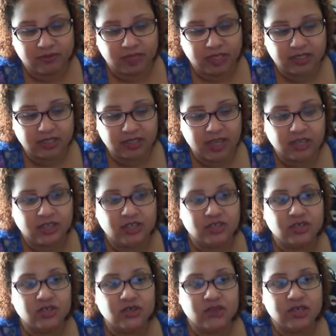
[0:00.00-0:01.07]
decided to
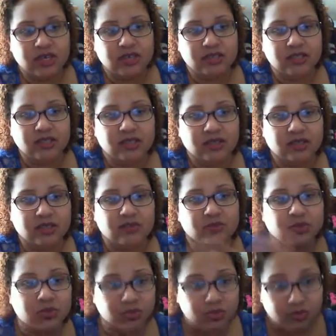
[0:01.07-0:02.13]
use as his
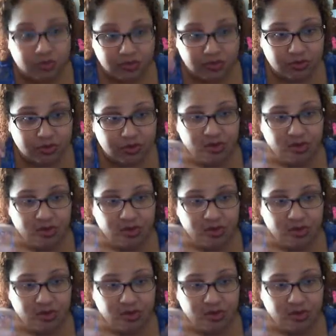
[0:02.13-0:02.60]
computer room,